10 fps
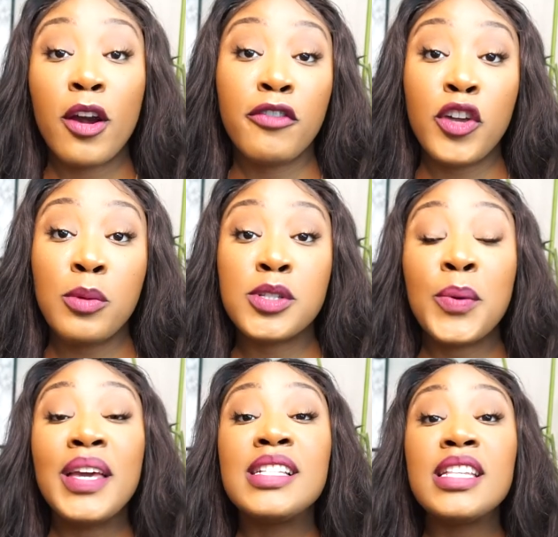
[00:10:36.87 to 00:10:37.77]
perfume
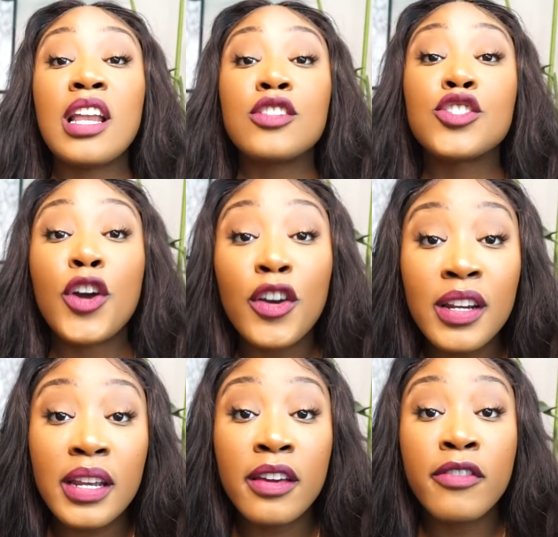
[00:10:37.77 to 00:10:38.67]
so it's an
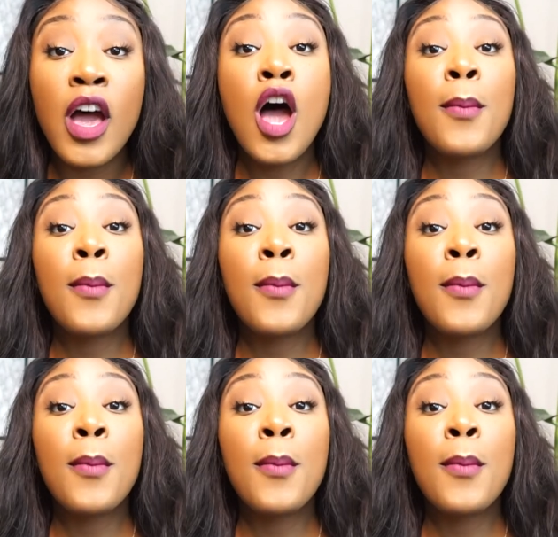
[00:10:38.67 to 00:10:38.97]
alternative